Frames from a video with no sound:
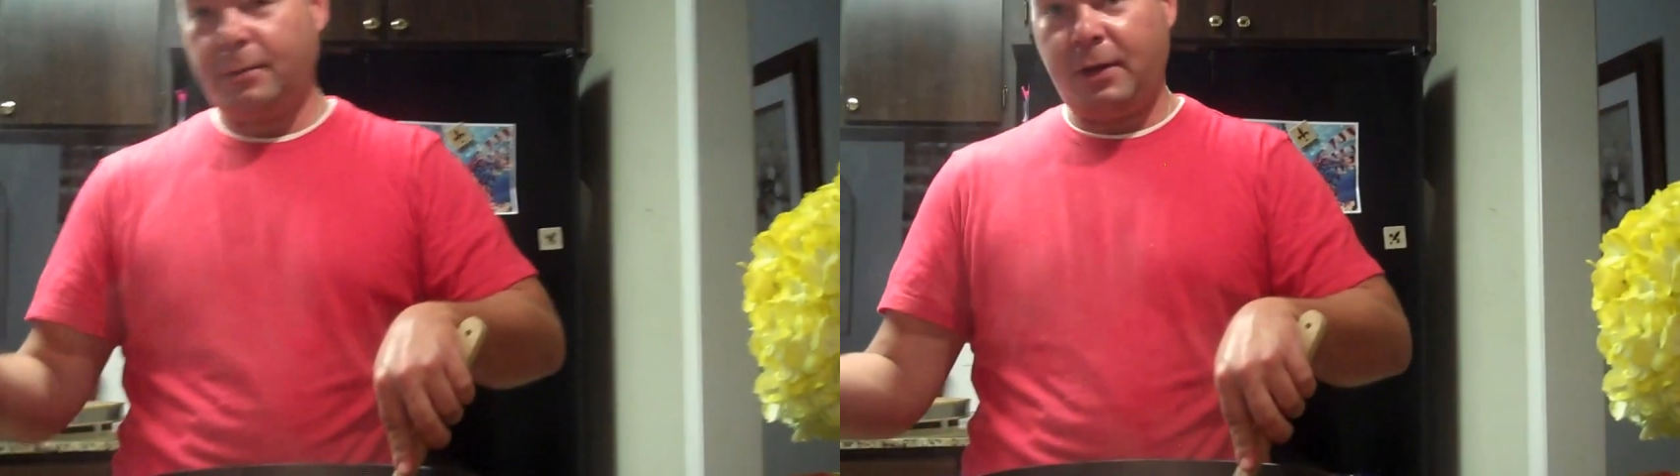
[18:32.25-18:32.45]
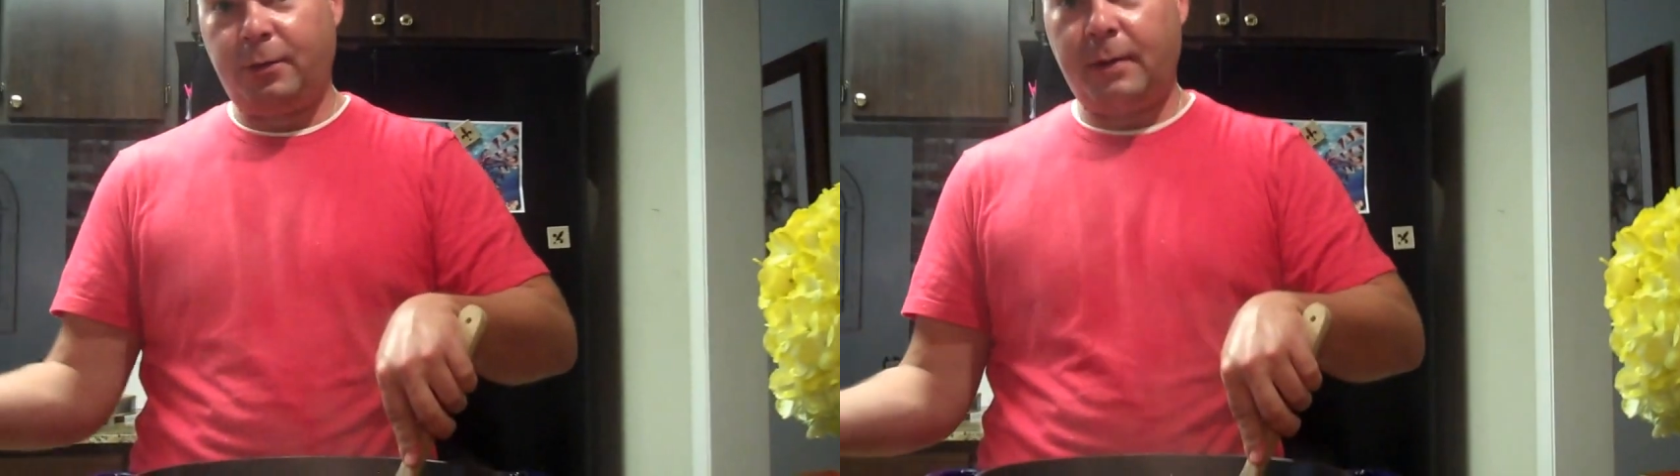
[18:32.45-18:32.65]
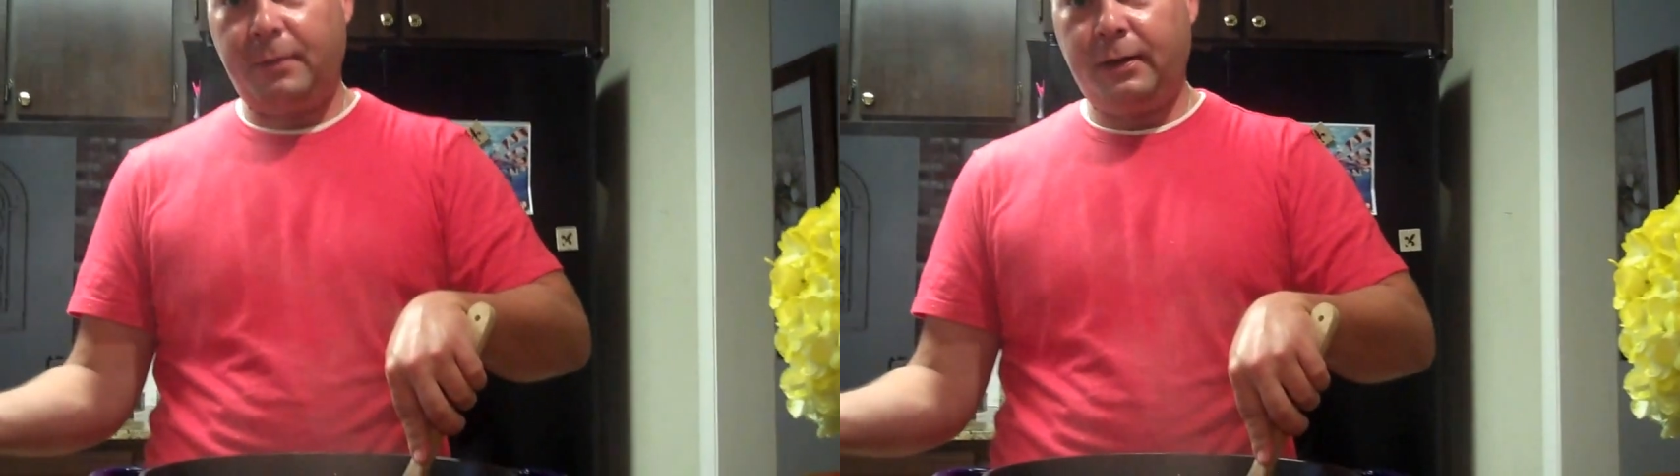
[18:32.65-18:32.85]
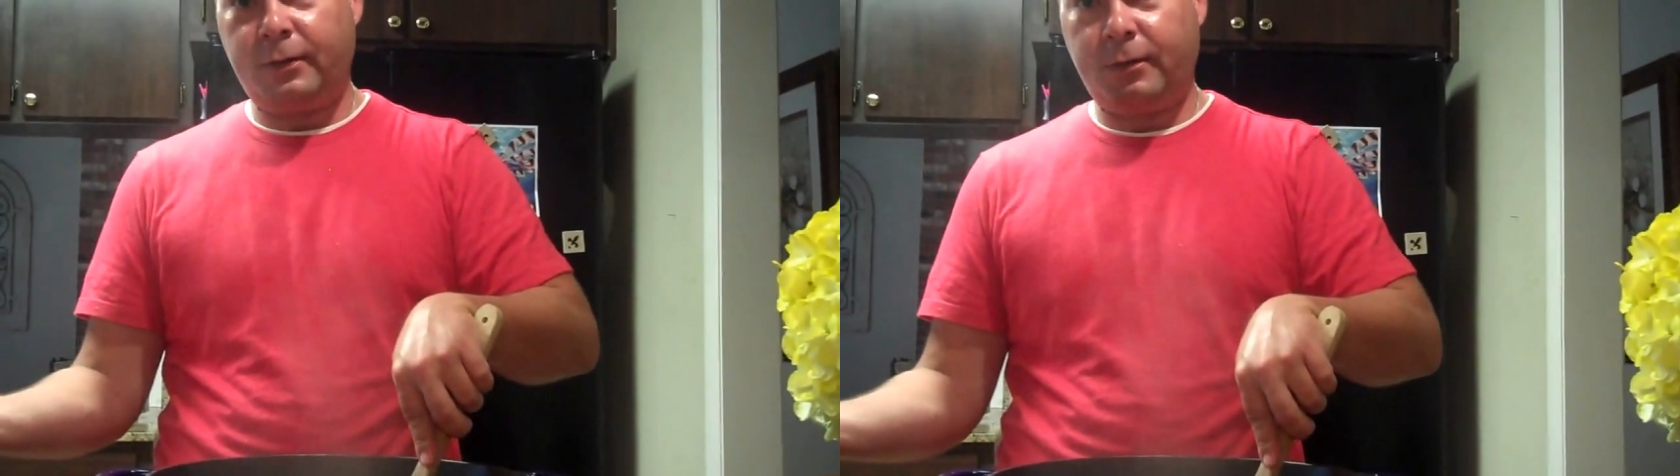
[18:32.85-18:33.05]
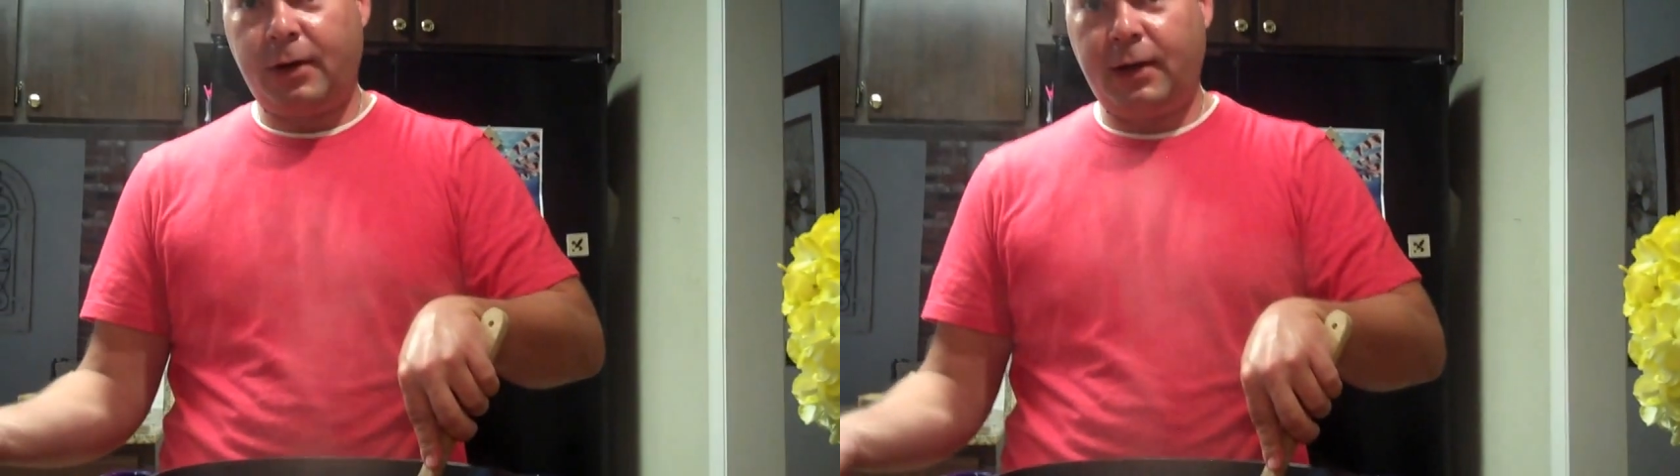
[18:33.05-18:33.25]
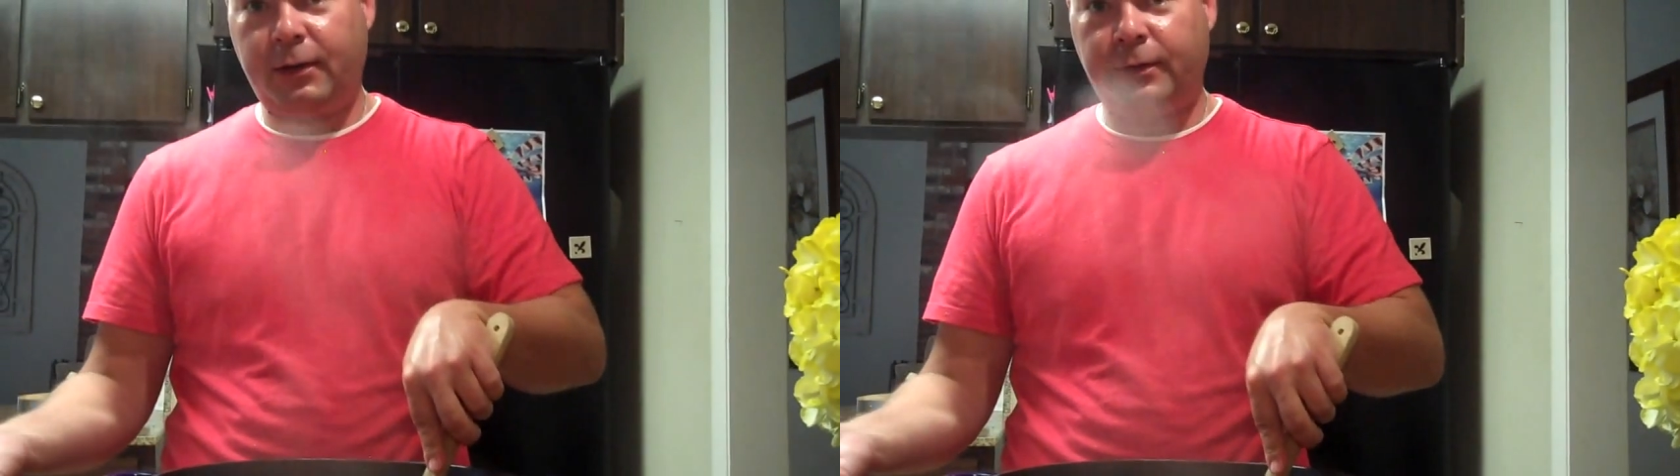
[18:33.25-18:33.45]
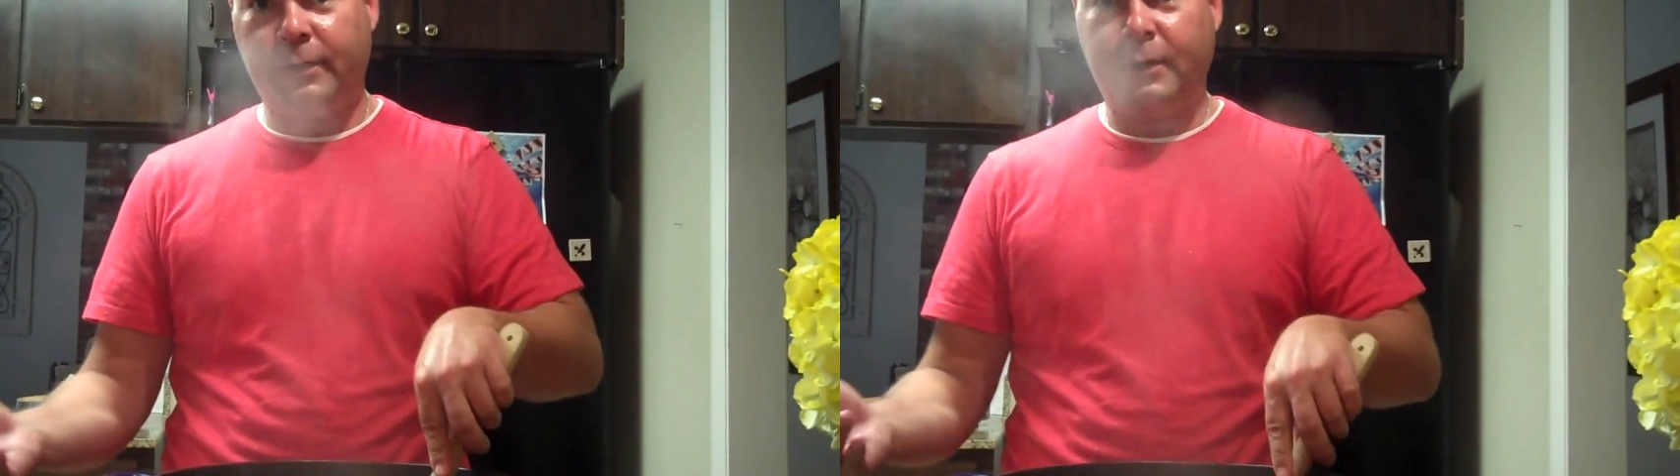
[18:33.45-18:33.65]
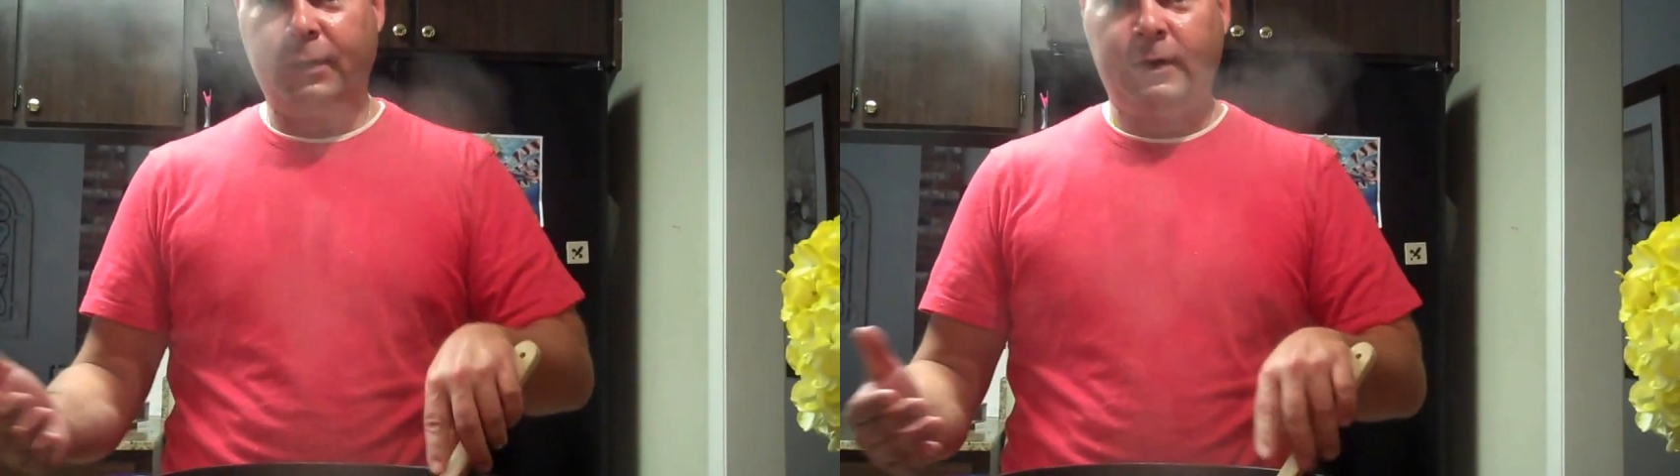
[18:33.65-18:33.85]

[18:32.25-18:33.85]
to make red beans and rice.